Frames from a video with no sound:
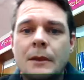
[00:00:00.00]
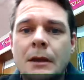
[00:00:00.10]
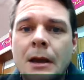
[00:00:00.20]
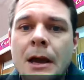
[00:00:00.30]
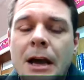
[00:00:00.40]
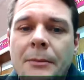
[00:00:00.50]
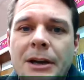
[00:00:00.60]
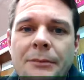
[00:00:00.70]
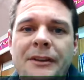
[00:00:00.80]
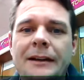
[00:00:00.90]
Hi, my name
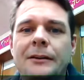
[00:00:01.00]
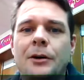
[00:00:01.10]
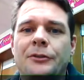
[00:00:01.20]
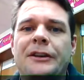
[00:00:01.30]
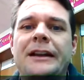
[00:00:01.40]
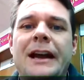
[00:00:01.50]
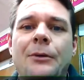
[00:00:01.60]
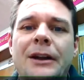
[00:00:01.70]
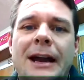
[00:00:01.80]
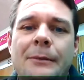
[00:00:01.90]
is Andy Losik, and I
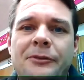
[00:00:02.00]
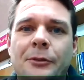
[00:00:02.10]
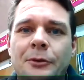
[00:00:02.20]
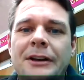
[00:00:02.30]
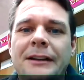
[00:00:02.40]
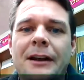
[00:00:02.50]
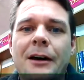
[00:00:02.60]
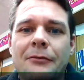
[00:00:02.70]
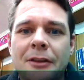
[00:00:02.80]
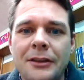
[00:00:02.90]
would absolutely
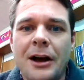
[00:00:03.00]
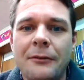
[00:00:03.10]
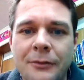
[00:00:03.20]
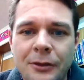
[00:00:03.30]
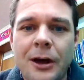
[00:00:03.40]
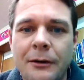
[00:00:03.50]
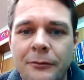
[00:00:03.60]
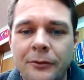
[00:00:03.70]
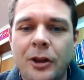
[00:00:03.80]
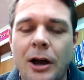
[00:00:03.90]
love, love,
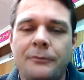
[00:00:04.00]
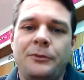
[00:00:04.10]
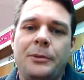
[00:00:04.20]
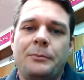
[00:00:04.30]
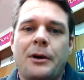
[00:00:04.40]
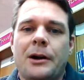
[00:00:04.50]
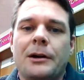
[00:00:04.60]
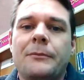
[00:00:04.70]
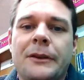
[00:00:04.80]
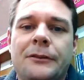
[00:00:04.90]
love, love to be part of
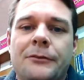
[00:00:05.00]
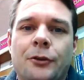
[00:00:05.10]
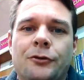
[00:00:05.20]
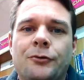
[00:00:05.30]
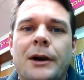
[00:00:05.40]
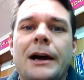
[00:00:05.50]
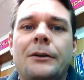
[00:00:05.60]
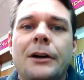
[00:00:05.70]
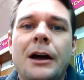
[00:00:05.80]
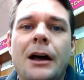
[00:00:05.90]
this first round
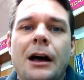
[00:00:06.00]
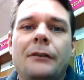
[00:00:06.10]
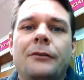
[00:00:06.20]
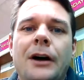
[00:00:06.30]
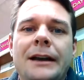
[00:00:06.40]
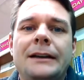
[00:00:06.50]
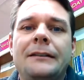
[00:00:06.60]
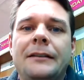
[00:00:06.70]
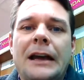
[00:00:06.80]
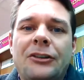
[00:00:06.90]
of lightning
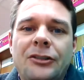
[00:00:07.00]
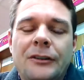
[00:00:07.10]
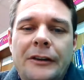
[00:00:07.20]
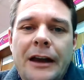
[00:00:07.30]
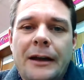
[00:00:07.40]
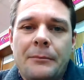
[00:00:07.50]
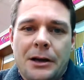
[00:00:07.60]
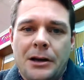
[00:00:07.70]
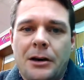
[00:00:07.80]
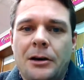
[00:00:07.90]
sessions at
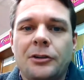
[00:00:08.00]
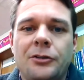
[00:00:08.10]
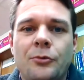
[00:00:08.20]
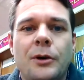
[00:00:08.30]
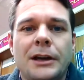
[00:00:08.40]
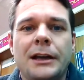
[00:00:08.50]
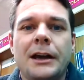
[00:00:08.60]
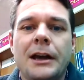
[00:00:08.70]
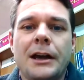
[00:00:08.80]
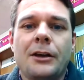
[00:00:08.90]
MACUL
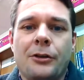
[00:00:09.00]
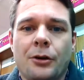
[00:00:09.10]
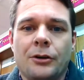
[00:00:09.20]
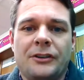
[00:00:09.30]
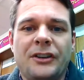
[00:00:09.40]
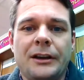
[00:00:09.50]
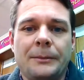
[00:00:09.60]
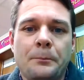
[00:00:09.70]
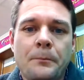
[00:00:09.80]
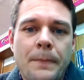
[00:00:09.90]
2013.
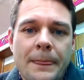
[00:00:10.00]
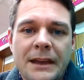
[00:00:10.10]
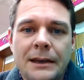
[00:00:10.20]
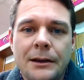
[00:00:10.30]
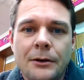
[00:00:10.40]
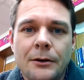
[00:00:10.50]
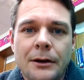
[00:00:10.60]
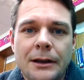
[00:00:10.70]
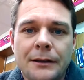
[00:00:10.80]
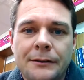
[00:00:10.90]
Here
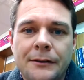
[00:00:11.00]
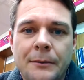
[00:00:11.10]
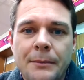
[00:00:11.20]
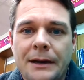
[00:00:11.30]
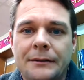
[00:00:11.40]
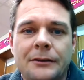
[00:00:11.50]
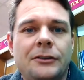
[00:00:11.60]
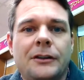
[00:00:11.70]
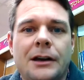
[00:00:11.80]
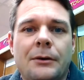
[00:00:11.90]
is the message
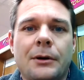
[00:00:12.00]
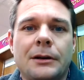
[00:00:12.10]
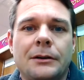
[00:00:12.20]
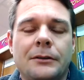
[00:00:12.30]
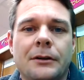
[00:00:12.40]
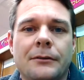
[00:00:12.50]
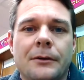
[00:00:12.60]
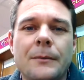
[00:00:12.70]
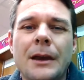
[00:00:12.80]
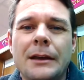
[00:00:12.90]
that I want to deliver.
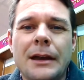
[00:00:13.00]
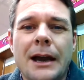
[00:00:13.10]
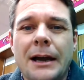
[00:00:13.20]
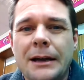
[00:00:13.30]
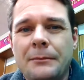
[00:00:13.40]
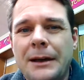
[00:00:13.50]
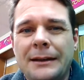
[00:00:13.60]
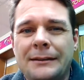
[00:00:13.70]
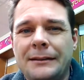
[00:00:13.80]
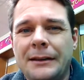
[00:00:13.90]
Yeah, it may
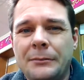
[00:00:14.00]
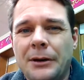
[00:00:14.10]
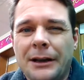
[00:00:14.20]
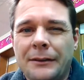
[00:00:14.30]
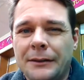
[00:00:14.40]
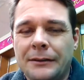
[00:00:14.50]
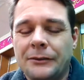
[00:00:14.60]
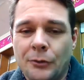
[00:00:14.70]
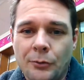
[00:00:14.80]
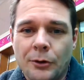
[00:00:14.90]
seem like this is the
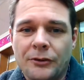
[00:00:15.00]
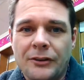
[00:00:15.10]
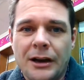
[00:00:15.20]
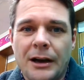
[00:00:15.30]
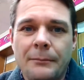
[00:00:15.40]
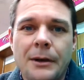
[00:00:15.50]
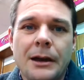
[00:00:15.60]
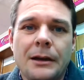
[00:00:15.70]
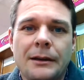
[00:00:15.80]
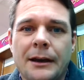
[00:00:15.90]
worst time
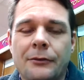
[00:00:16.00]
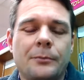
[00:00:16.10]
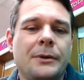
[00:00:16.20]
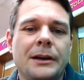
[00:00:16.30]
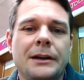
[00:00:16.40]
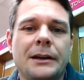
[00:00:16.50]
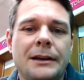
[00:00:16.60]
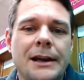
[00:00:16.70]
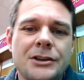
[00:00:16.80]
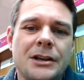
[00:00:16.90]
to ever be an
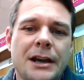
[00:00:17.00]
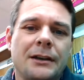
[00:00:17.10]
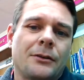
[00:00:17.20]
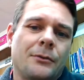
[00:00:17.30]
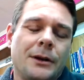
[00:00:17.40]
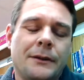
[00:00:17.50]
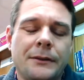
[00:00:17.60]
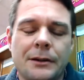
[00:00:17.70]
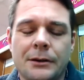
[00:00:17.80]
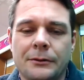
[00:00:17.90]
educator with, you
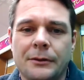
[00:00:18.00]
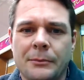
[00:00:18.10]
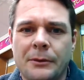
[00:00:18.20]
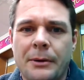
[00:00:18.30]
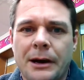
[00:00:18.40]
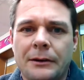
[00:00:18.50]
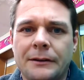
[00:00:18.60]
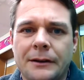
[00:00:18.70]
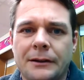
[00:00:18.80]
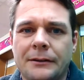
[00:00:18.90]
know, some of the
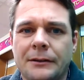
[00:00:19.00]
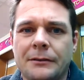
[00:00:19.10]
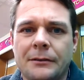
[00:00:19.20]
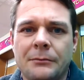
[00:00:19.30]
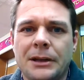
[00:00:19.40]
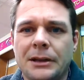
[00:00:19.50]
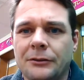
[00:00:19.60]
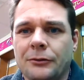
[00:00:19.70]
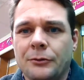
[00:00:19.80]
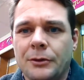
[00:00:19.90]
politics and media
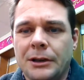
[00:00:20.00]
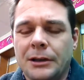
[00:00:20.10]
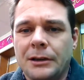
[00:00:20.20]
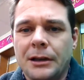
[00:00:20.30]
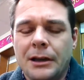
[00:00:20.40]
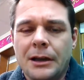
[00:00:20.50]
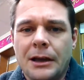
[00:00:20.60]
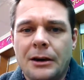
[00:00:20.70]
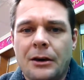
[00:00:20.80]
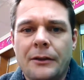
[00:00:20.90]
scrutiny and, and
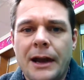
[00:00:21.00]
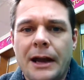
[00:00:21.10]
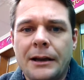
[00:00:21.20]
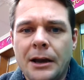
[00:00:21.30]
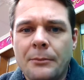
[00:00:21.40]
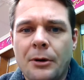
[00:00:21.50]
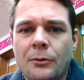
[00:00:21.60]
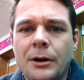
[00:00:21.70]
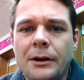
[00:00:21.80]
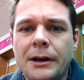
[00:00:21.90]
all that, but
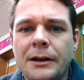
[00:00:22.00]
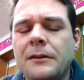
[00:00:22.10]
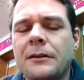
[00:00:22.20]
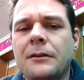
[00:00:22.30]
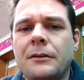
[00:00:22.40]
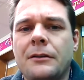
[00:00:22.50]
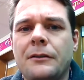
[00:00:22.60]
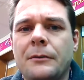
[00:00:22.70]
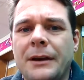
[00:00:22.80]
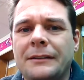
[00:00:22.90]
really the
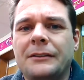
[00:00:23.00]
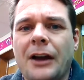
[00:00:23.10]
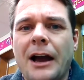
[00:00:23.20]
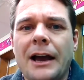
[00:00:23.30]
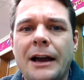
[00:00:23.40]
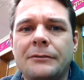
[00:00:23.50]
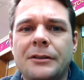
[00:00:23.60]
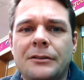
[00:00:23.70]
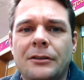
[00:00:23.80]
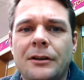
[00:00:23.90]
message I have to
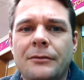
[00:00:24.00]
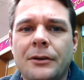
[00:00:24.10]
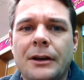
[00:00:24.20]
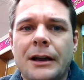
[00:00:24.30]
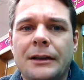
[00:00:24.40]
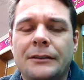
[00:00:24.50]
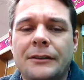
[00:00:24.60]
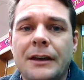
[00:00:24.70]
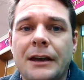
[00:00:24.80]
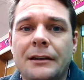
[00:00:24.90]
deliver is
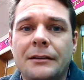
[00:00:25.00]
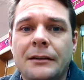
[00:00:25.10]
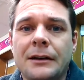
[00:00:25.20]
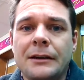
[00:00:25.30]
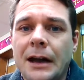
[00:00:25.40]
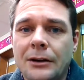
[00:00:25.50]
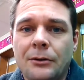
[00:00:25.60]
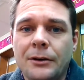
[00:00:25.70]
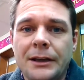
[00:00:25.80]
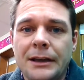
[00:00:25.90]
that not
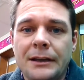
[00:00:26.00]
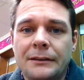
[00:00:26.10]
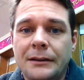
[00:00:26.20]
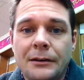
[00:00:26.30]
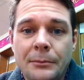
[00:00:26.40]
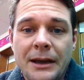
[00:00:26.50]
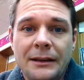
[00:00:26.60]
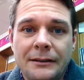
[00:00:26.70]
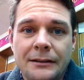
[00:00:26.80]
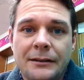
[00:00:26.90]
only is it an
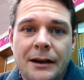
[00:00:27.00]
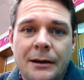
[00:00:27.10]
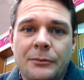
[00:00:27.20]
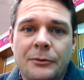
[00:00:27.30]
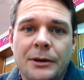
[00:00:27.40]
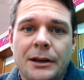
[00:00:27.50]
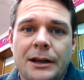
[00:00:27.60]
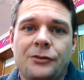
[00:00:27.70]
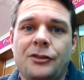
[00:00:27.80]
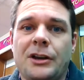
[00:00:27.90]
amazing time to be an
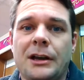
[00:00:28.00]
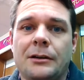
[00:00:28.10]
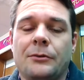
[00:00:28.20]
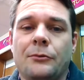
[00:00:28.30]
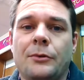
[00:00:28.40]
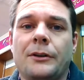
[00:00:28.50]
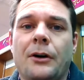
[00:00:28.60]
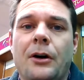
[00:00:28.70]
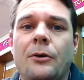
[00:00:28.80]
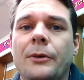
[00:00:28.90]
educator with
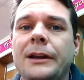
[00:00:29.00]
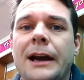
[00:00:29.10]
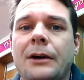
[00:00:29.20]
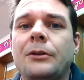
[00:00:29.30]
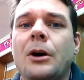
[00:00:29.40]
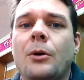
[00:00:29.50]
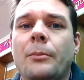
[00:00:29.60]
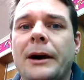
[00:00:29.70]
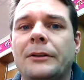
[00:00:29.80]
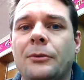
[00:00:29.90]
all we now know
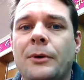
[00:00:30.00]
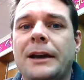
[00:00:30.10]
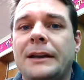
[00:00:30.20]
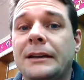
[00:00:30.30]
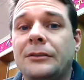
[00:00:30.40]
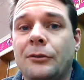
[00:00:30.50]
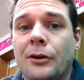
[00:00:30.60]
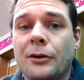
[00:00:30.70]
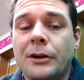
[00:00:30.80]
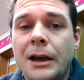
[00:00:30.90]
about the way kids
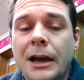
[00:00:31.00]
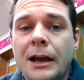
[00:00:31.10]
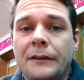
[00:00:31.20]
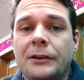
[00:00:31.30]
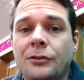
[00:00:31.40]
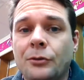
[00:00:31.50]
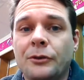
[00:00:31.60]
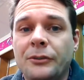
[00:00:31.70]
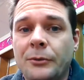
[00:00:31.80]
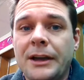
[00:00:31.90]
learn and the tools that
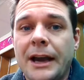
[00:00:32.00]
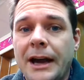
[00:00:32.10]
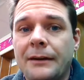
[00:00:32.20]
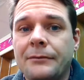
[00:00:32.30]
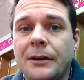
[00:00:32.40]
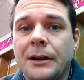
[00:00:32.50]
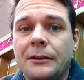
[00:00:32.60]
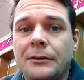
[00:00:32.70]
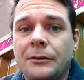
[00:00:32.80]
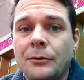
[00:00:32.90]
we have
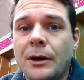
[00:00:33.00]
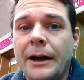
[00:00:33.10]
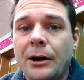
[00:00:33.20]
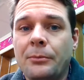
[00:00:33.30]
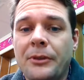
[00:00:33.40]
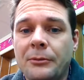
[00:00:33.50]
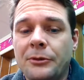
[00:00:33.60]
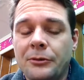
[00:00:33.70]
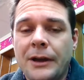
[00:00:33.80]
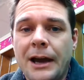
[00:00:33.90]
to help them do
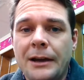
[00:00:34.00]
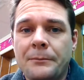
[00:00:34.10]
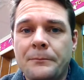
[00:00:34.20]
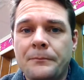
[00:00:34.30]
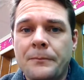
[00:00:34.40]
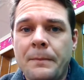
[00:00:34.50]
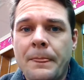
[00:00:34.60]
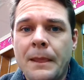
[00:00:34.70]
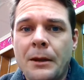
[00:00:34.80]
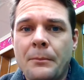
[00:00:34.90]
that,
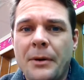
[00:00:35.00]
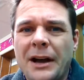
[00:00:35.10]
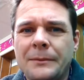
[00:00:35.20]
but